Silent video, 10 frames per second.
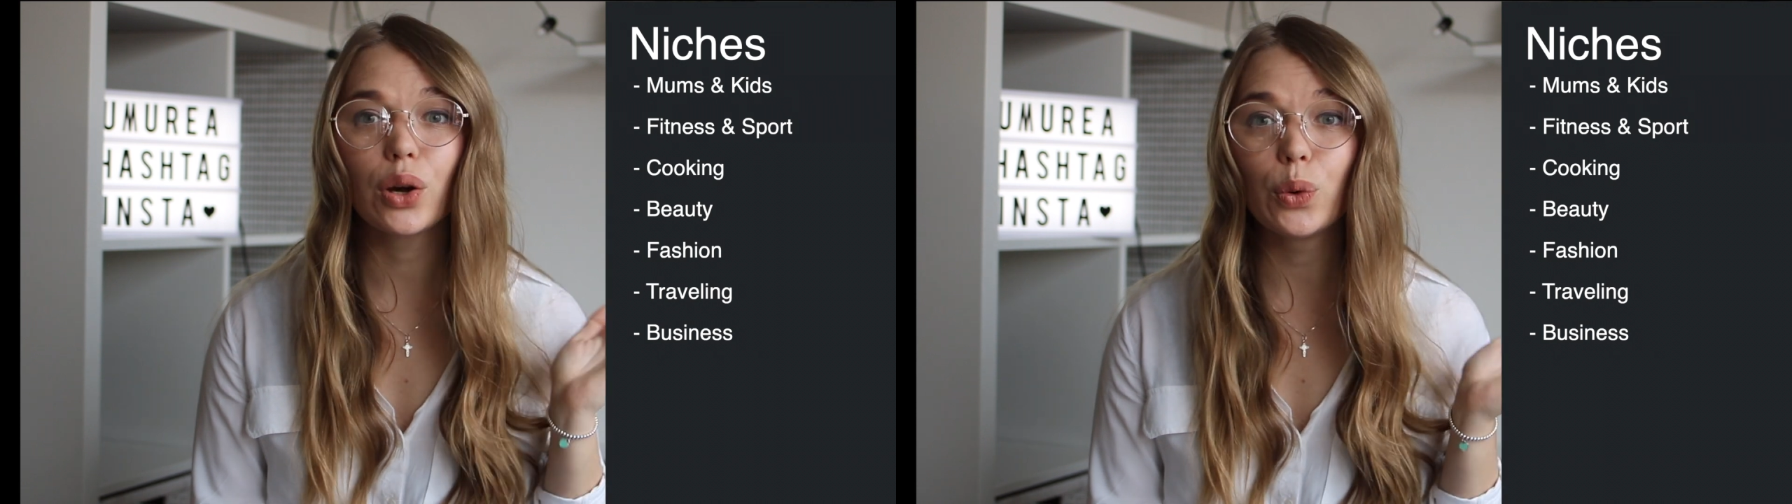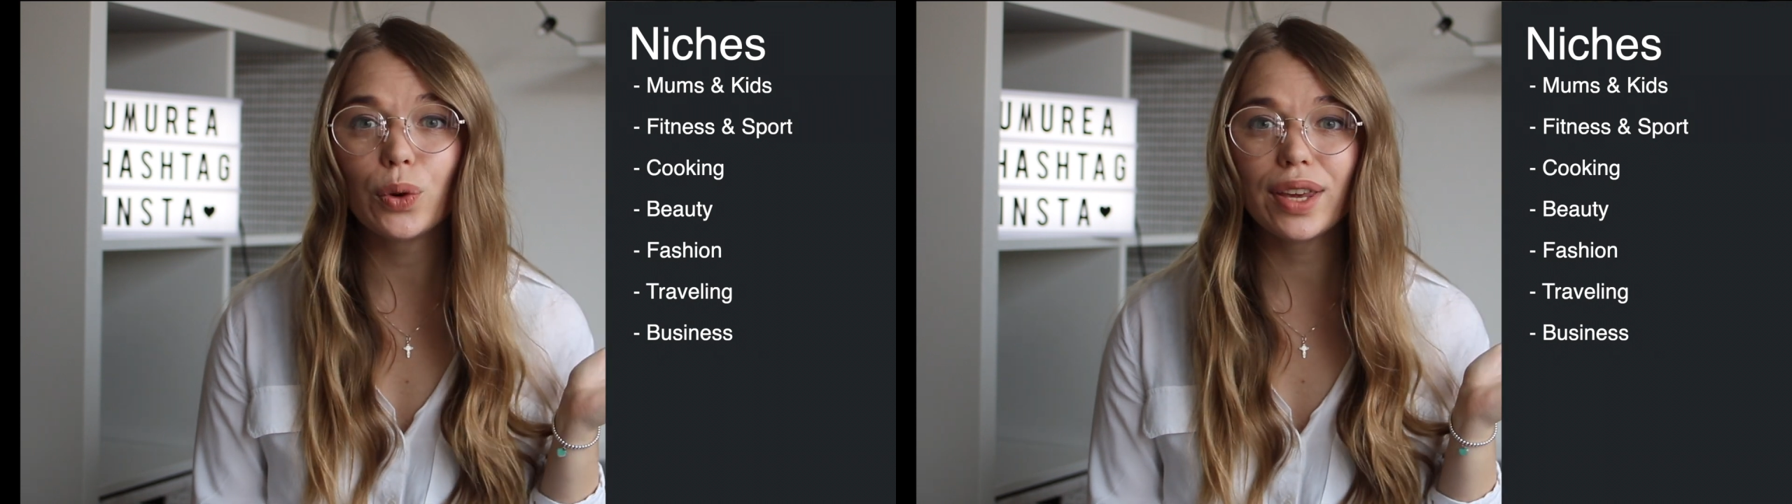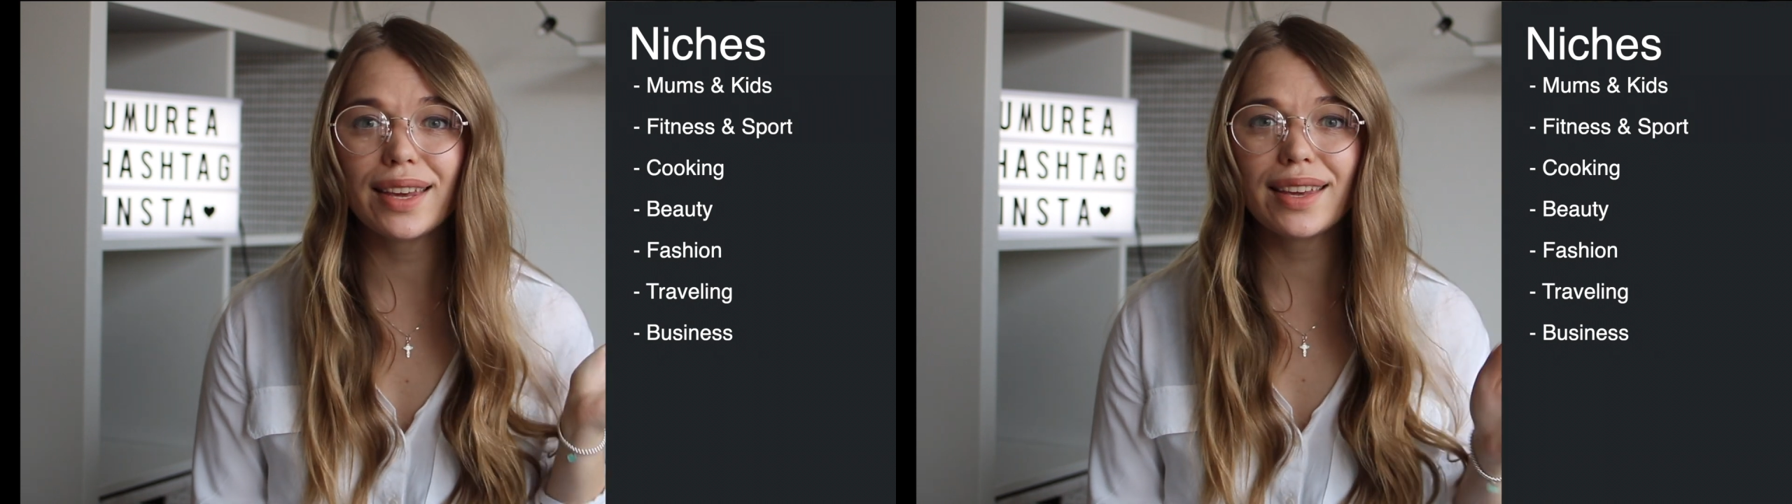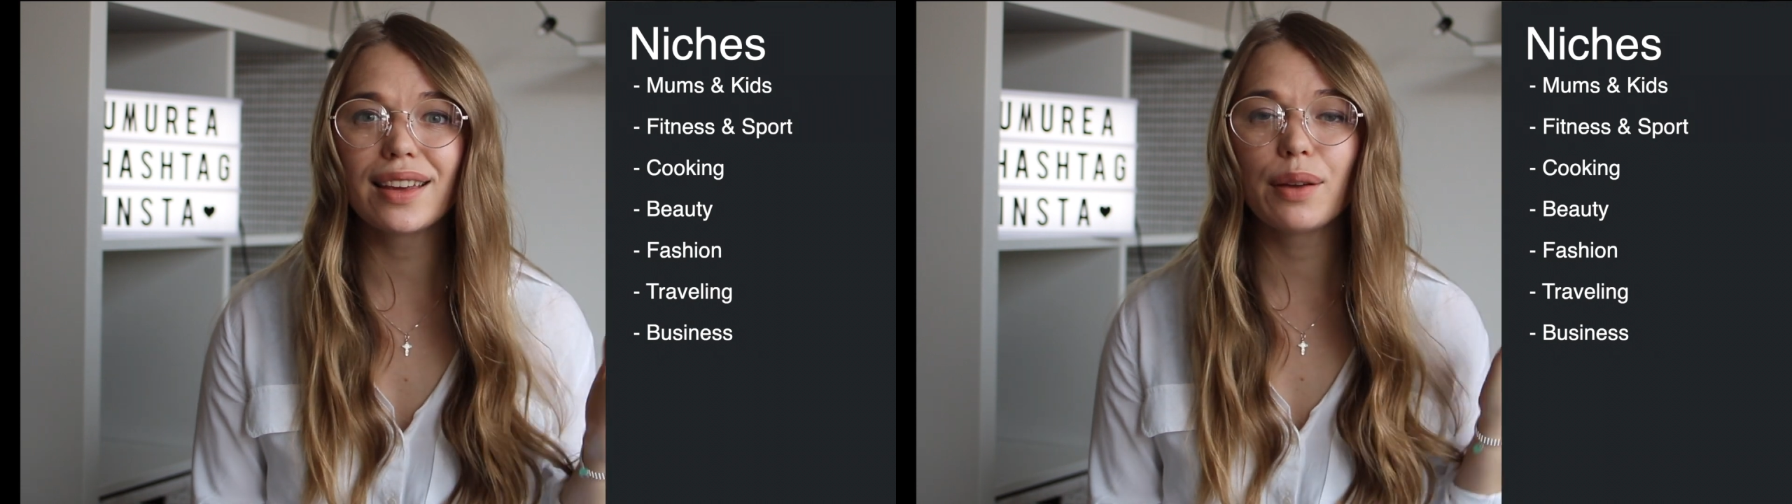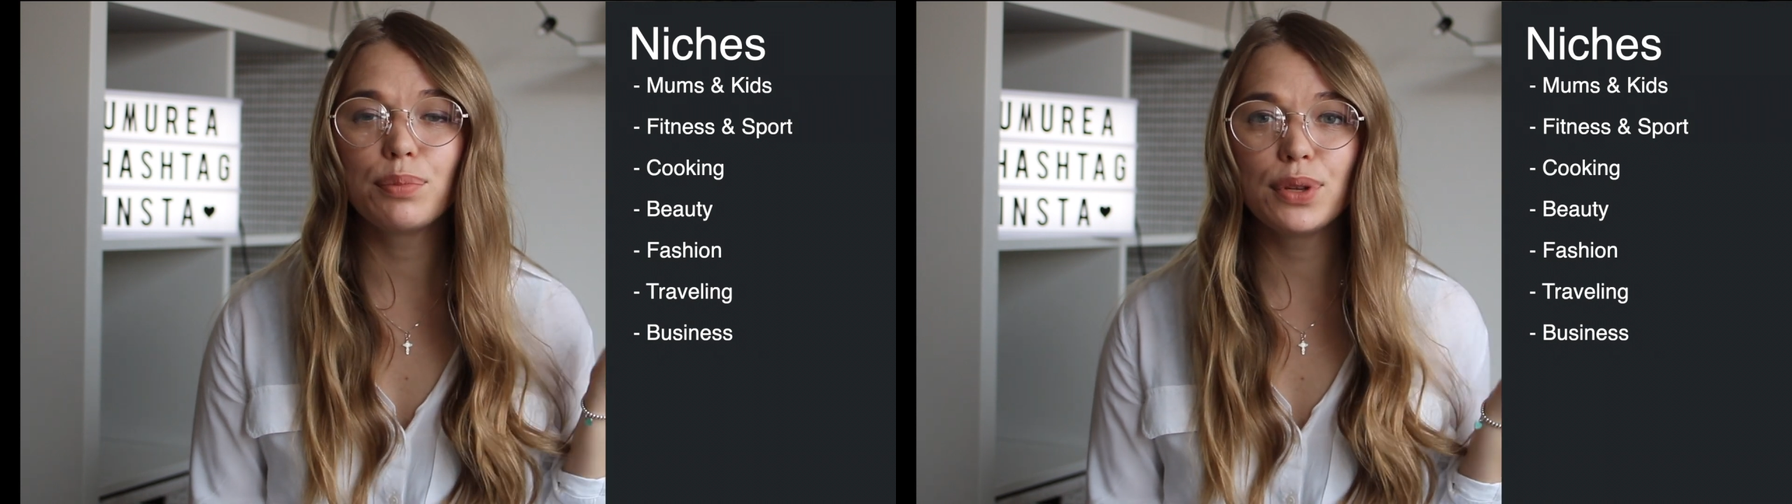
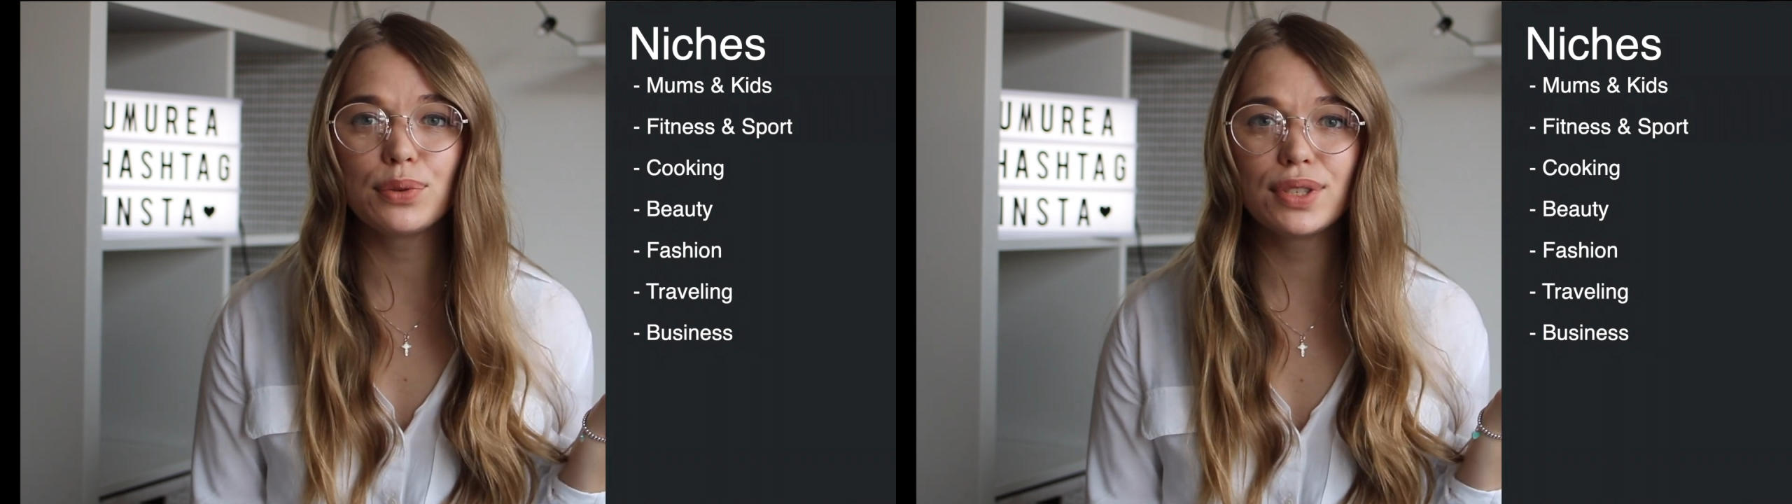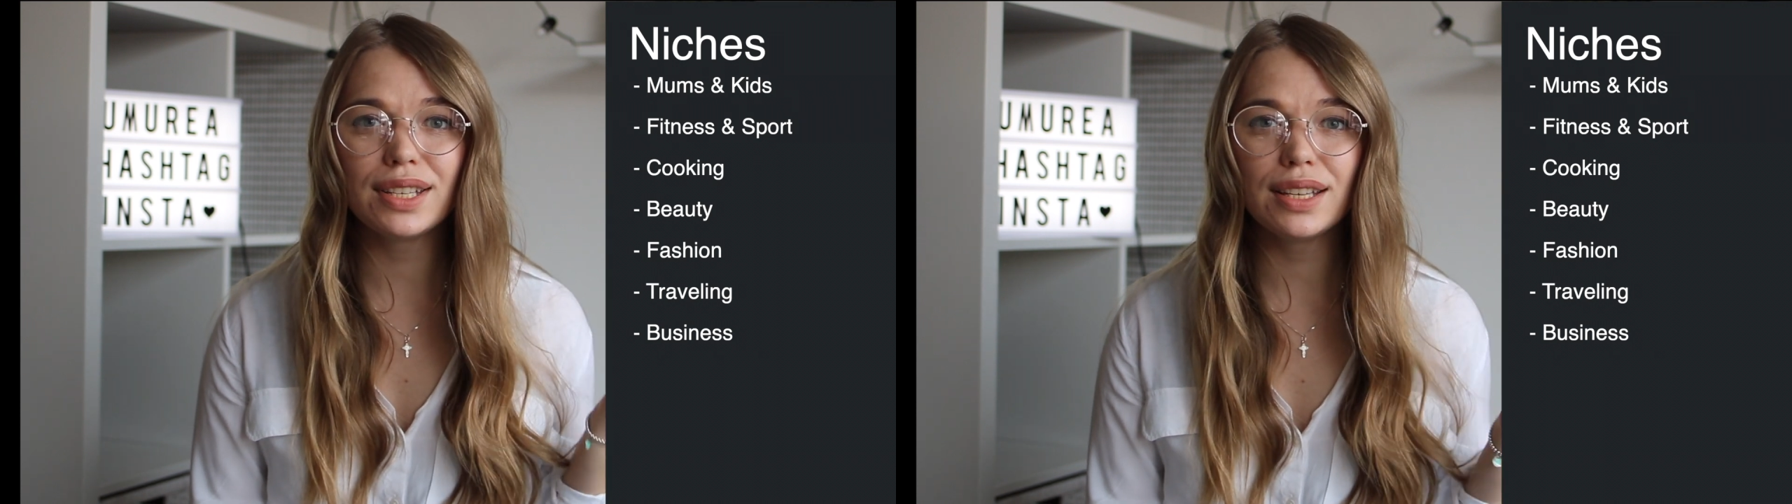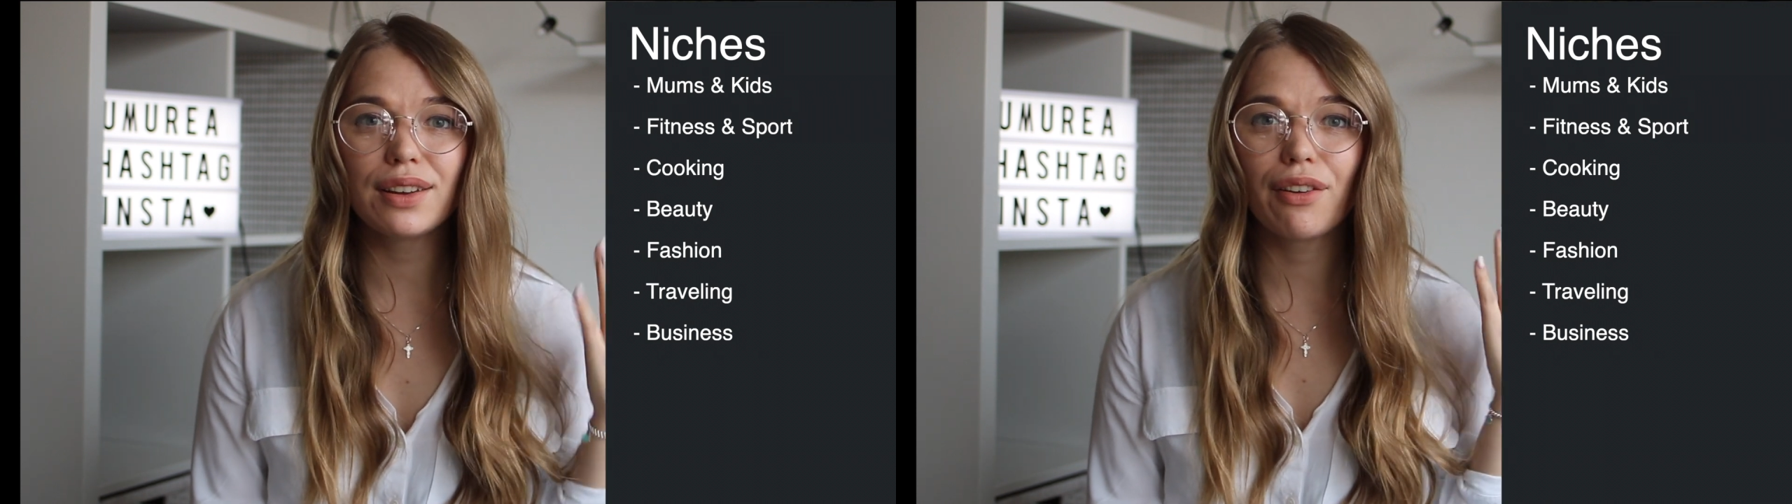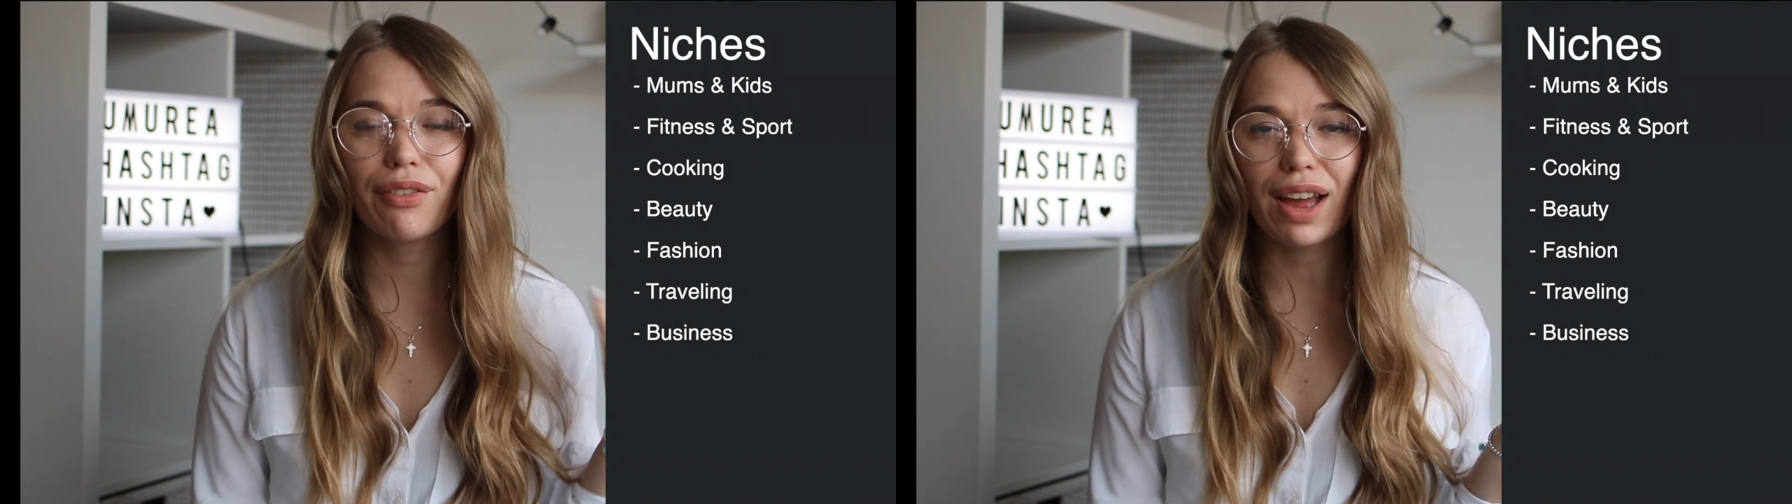cooking, beauty,